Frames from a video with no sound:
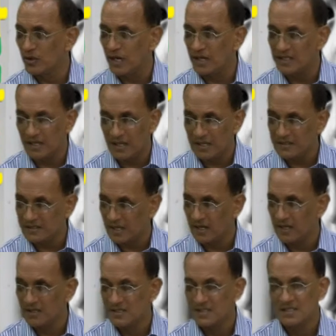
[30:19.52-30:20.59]
Atlanta,
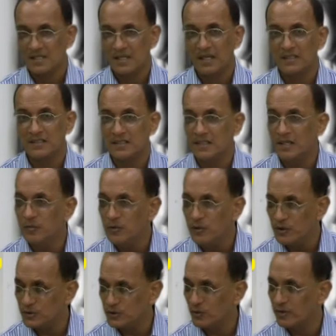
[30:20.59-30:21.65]
and the
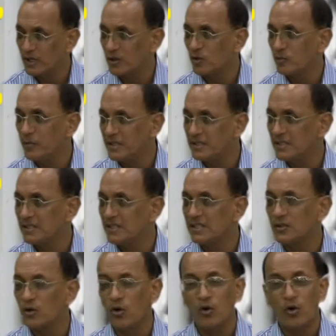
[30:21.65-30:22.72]
WHO recommended
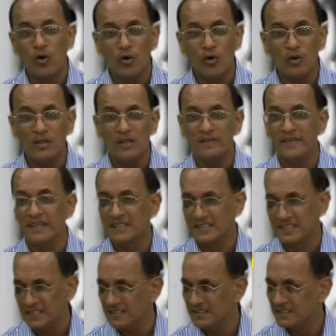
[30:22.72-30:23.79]
that all the
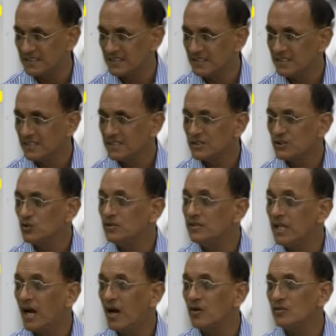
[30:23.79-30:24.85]
vaccines should
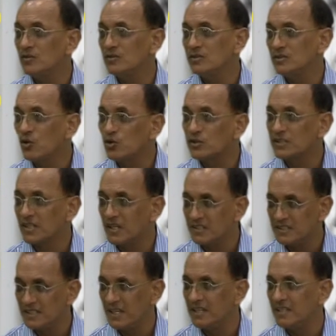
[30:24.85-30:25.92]
now not
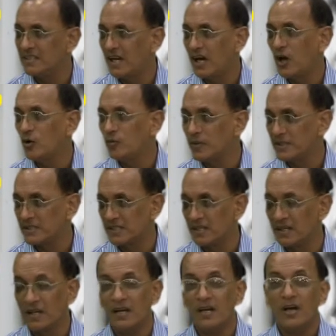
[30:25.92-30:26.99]
contain
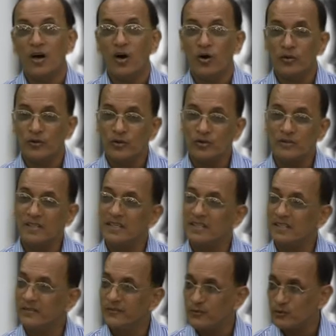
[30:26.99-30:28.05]
thiomersal, although they
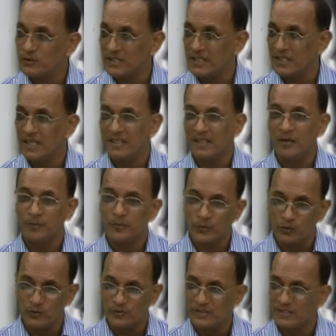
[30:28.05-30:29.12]
refuted and they
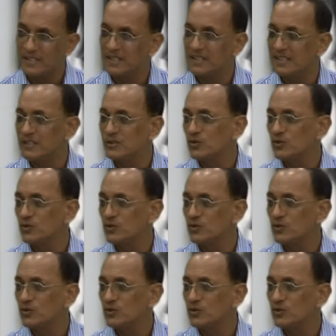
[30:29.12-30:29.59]
proved that it